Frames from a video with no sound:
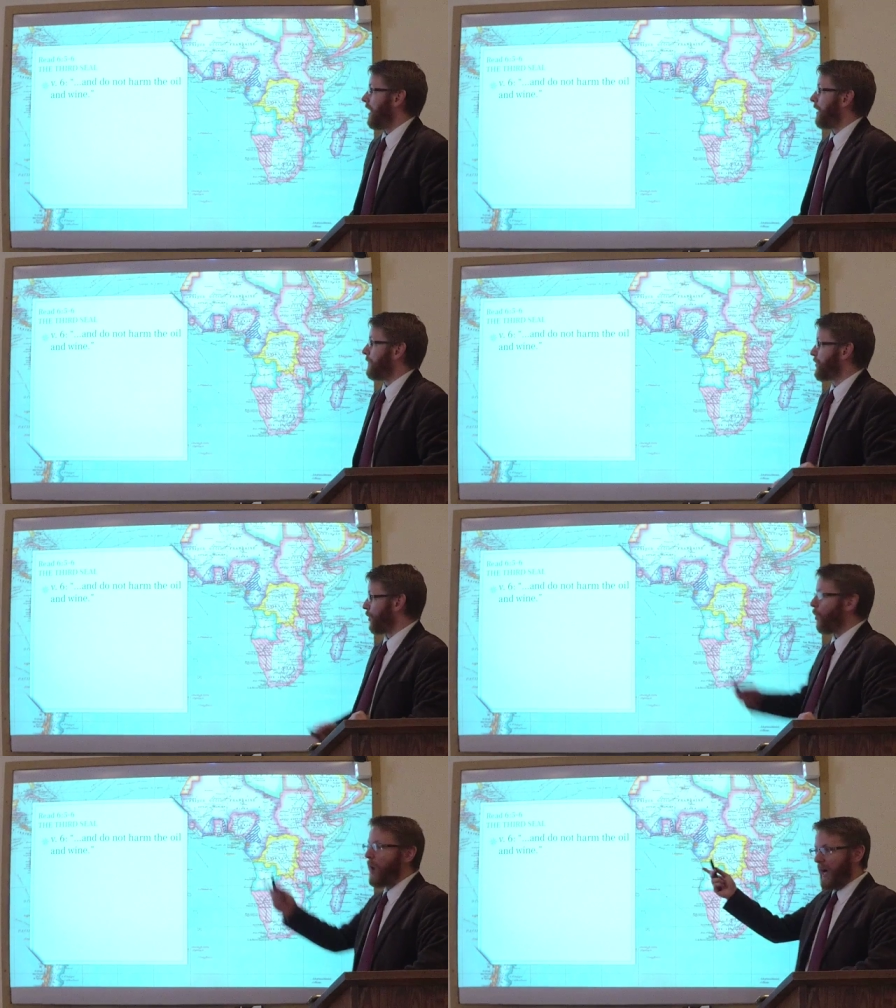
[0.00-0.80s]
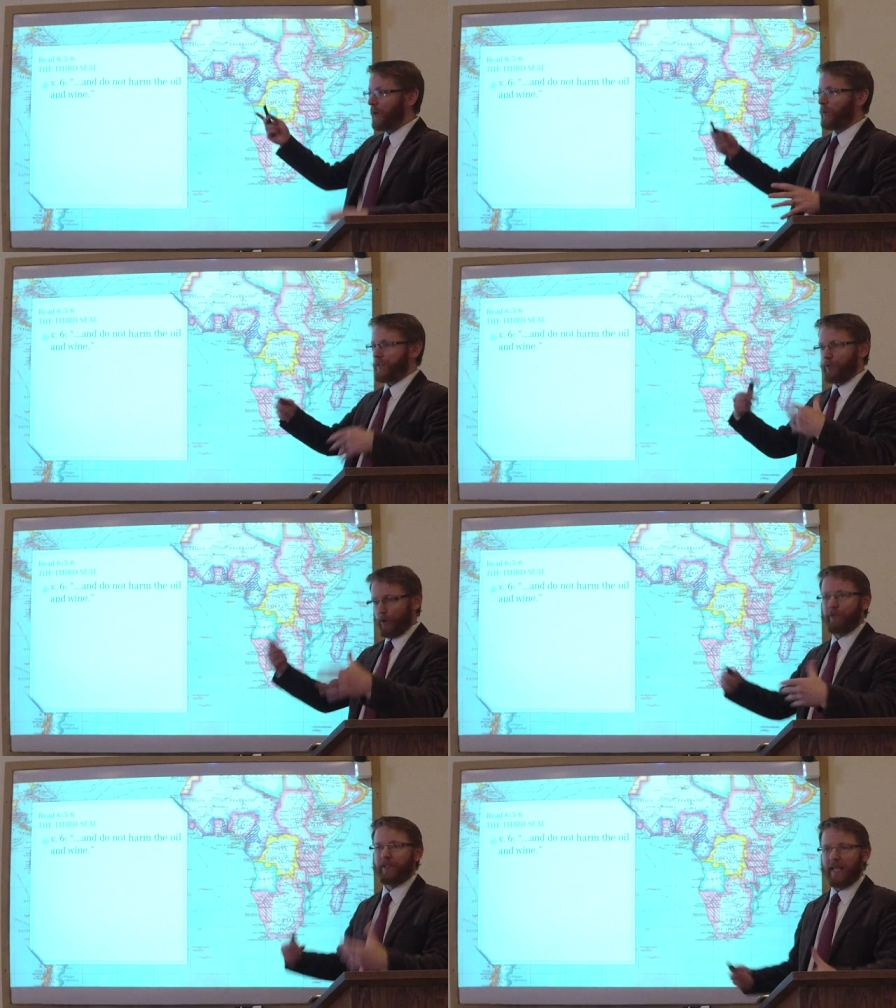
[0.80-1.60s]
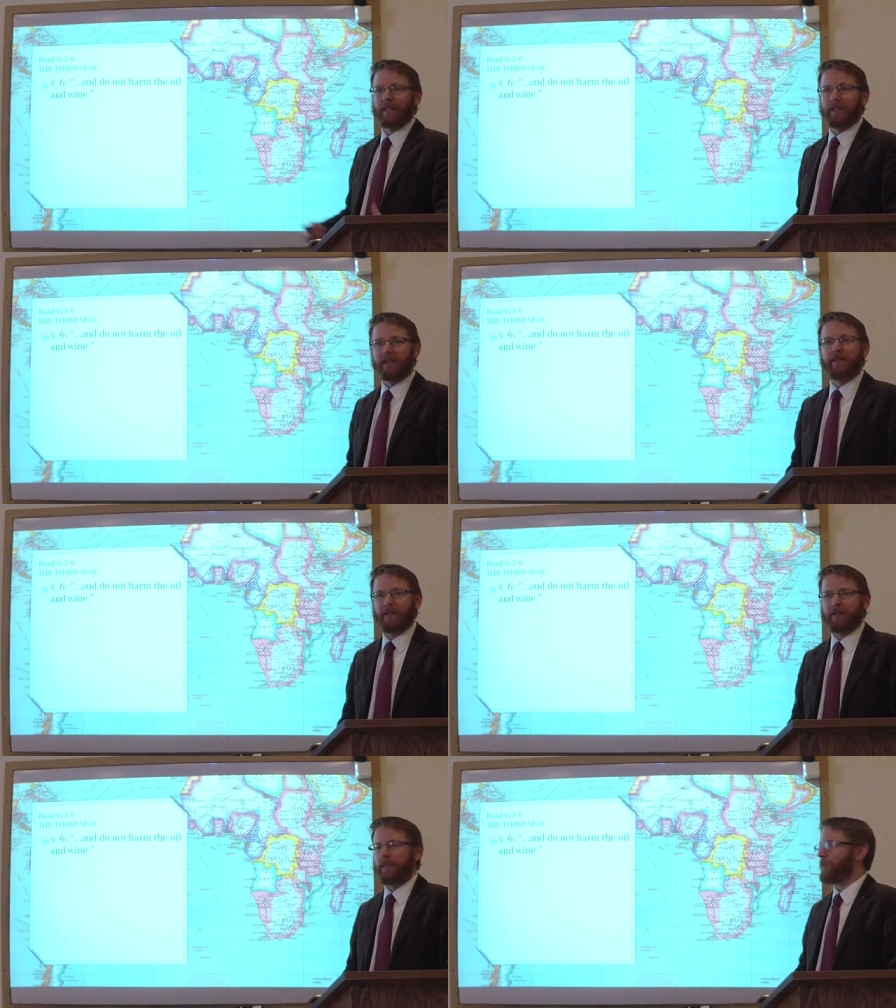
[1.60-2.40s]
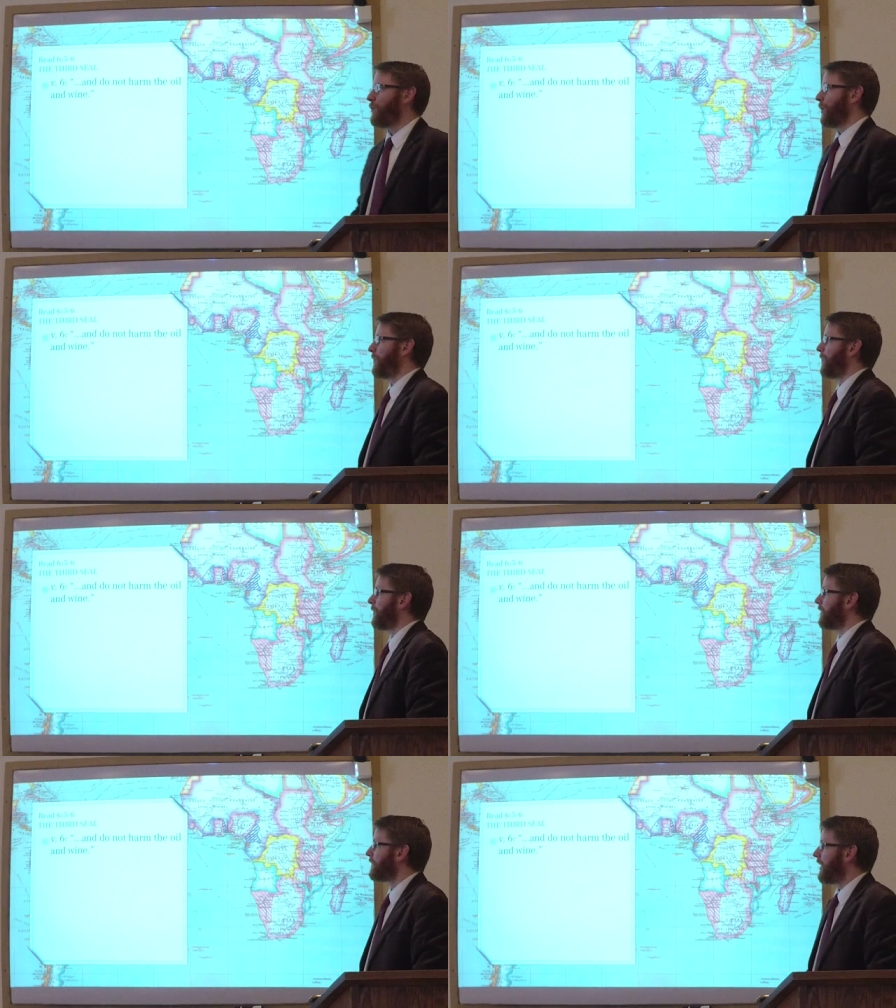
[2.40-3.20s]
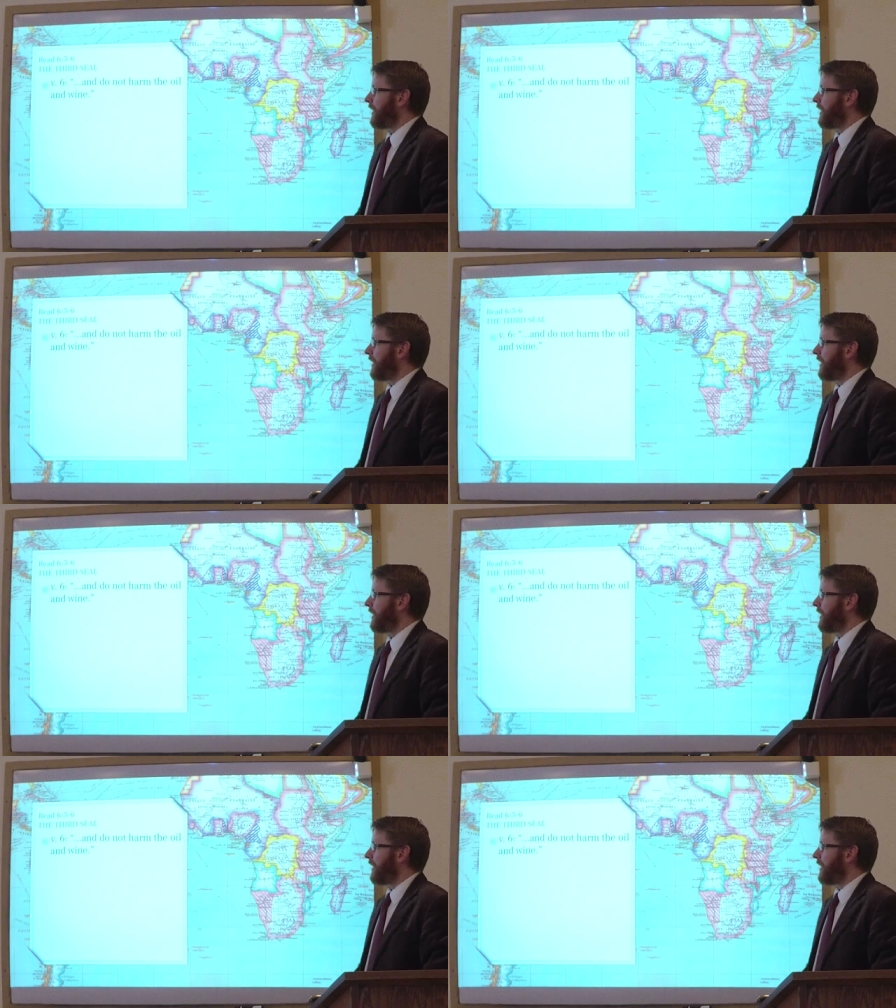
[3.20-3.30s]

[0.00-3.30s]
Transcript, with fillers: Um, so wine was sort of a daily necessity for people.